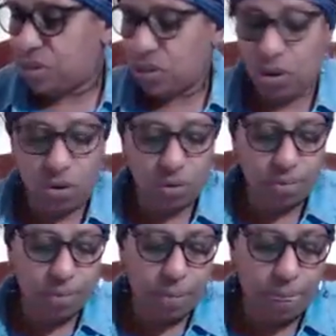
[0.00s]

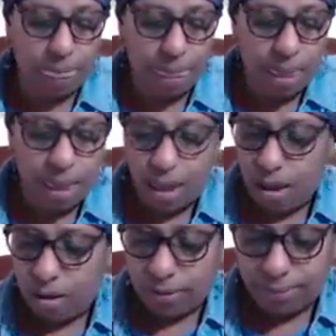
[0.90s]
stone.
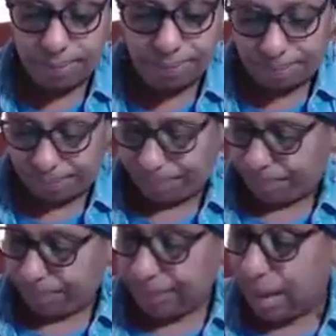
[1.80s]

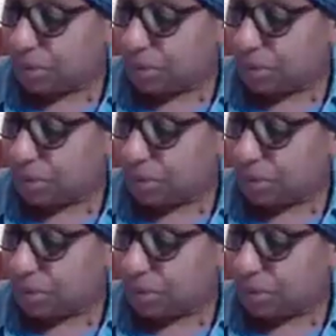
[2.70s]
But that